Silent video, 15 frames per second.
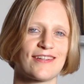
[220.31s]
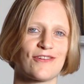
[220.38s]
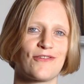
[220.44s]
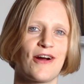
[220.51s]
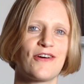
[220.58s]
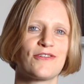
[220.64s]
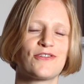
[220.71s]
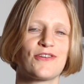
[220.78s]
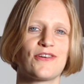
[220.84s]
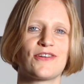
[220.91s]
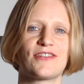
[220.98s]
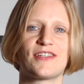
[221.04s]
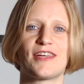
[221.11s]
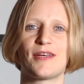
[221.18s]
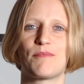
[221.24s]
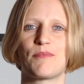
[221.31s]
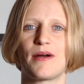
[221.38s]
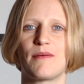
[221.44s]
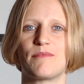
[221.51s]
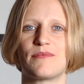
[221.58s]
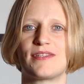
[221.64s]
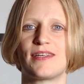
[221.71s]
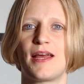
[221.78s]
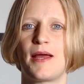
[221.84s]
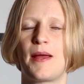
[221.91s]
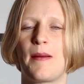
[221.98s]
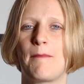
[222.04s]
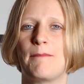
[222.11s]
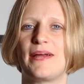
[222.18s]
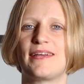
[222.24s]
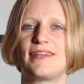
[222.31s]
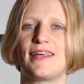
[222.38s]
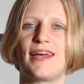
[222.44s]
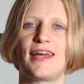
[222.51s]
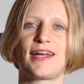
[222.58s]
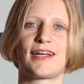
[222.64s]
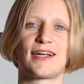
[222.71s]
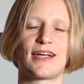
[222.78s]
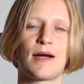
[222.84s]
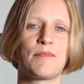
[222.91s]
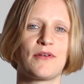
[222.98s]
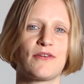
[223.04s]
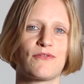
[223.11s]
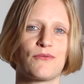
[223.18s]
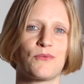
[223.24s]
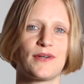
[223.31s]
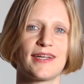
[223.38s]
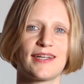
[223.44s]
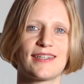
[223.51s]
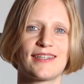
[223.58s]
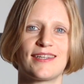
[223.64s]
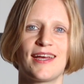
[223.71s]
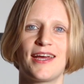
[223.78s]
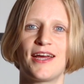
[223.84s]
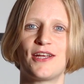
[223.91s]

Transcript: Ground source heat pumps may take a couple of weeks